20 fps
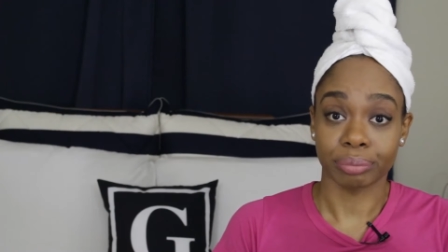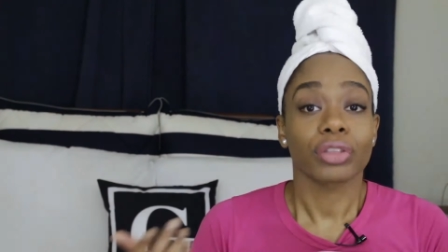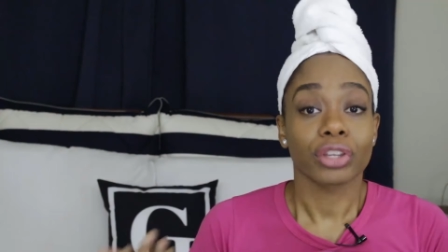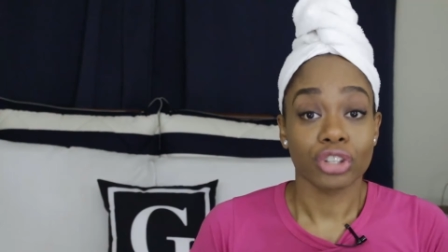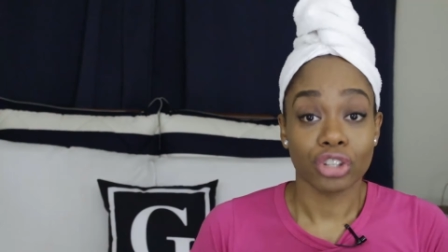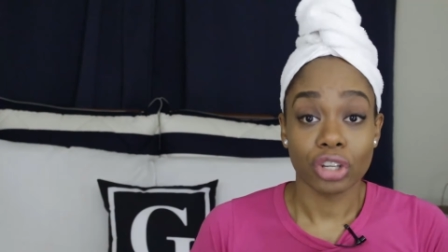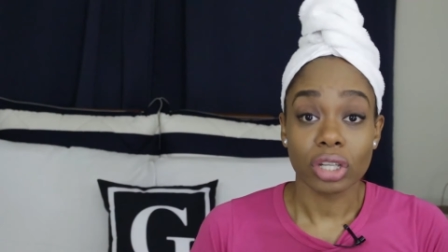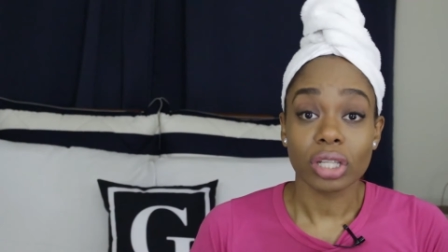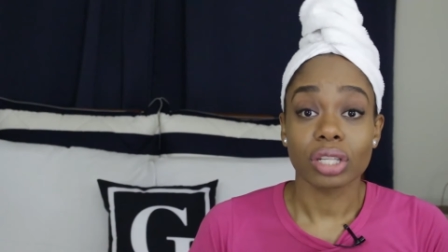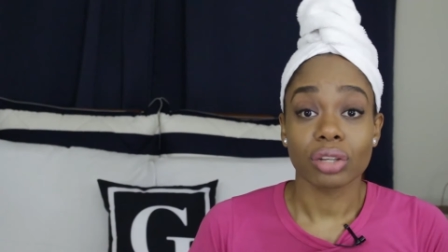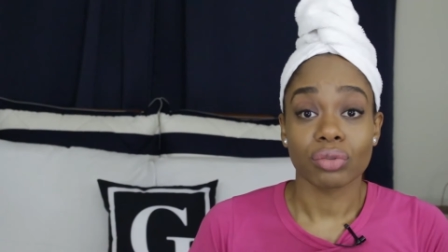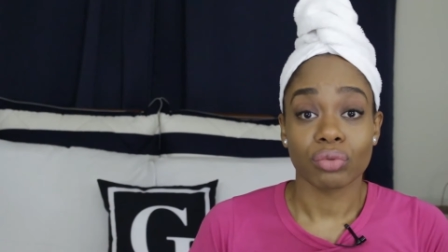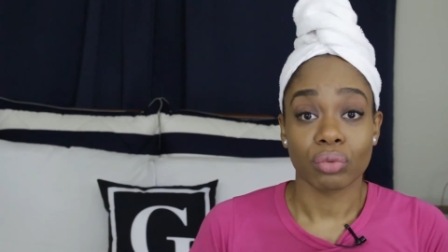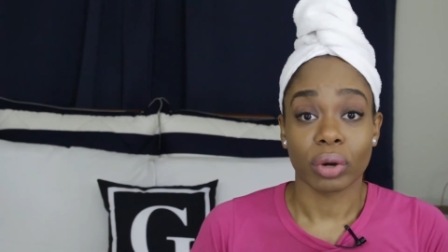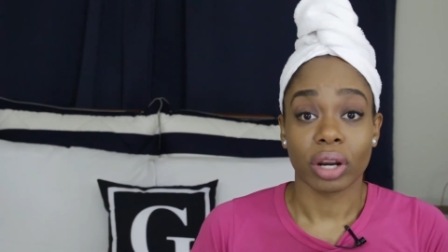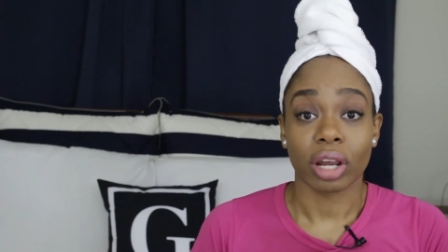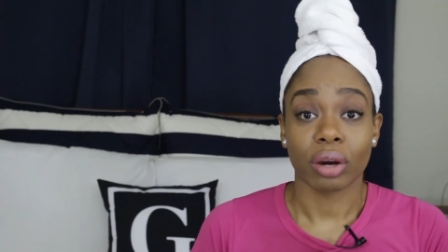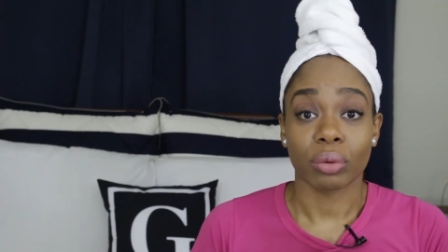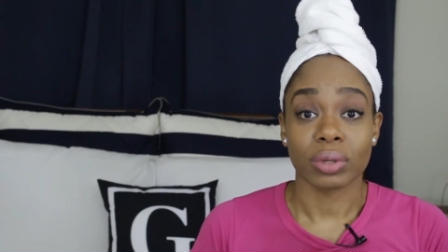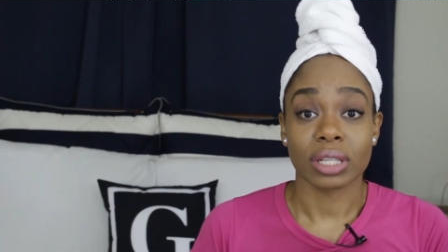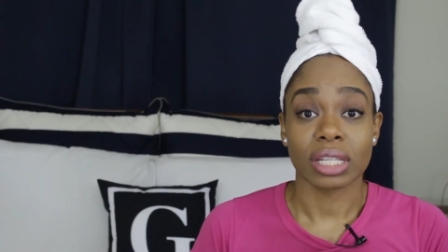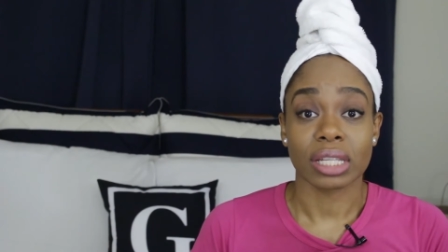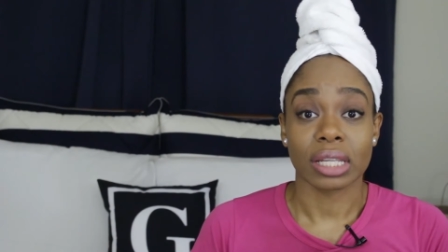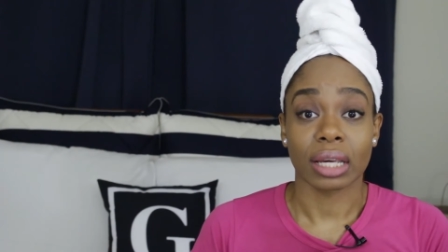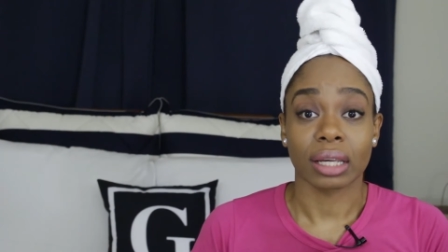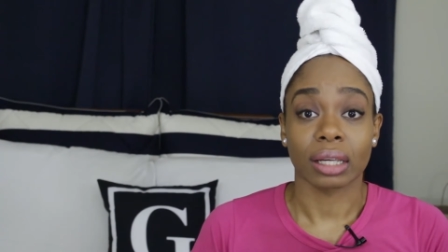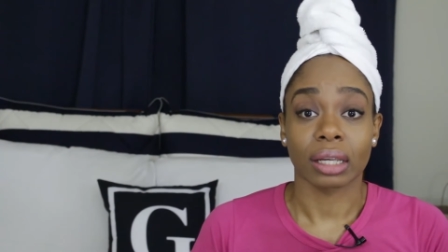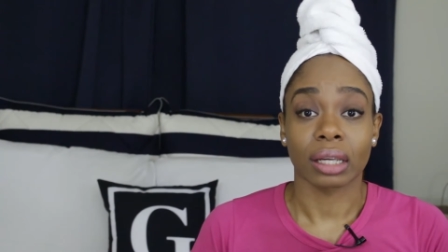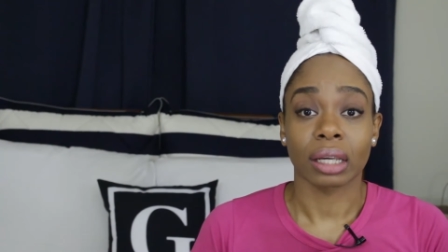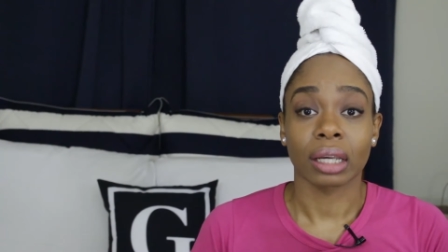The gist of what I was
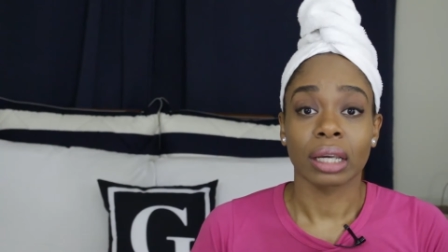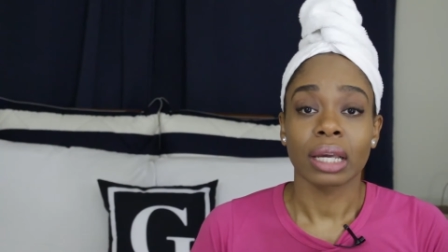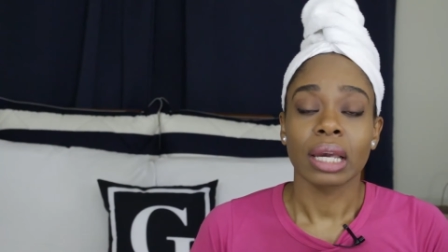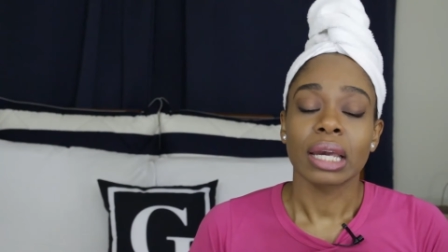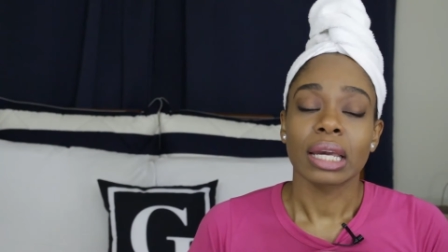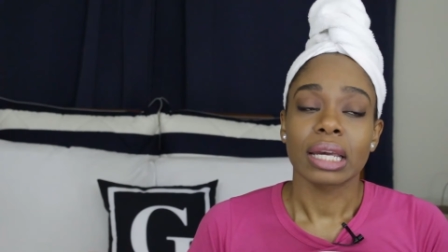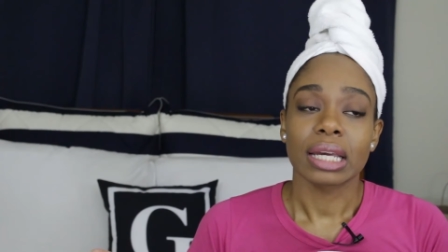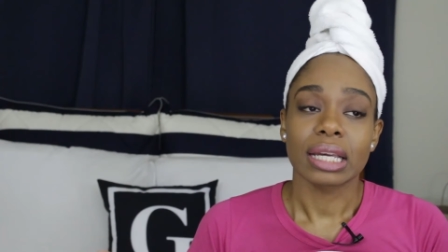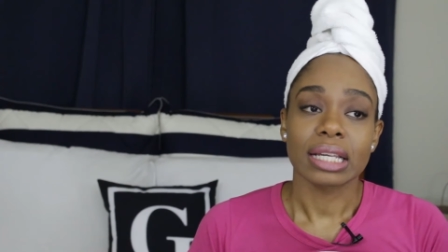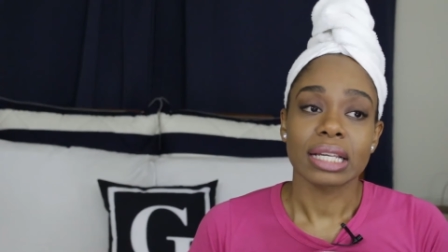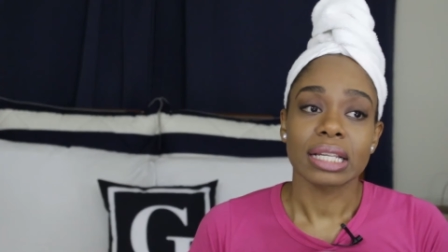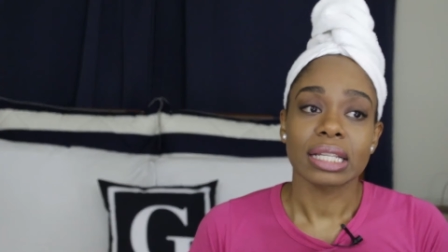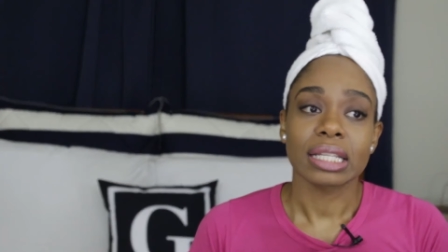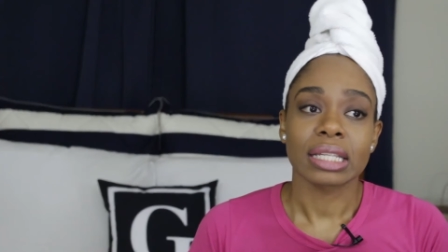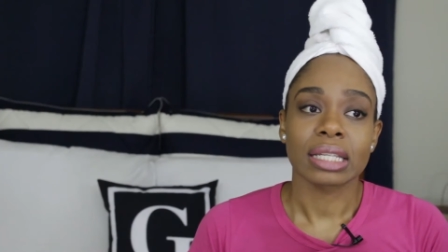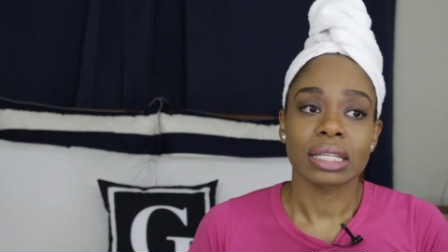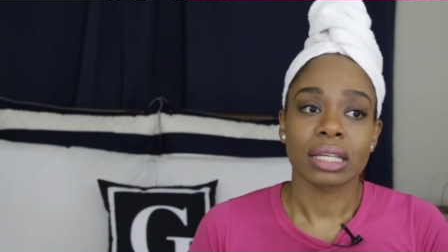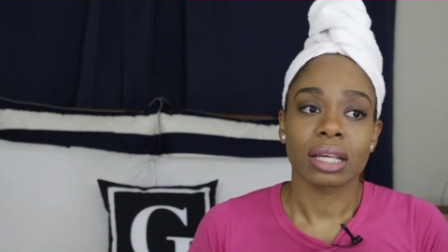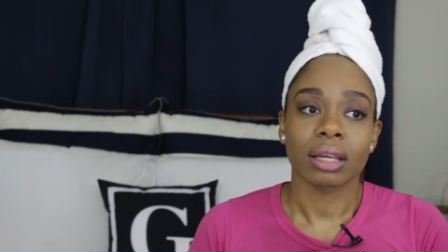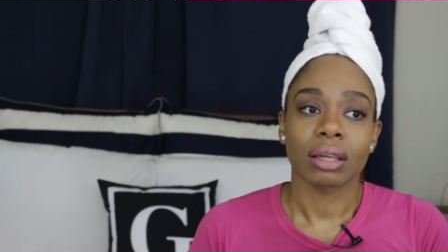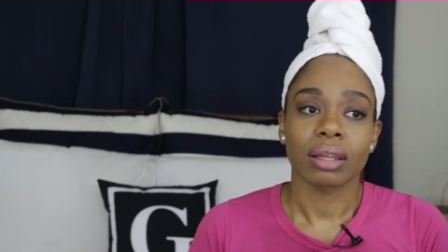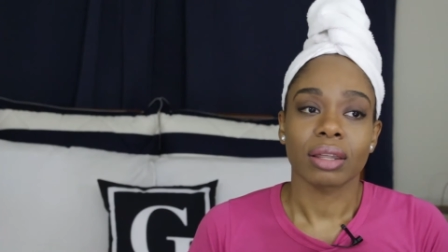saying is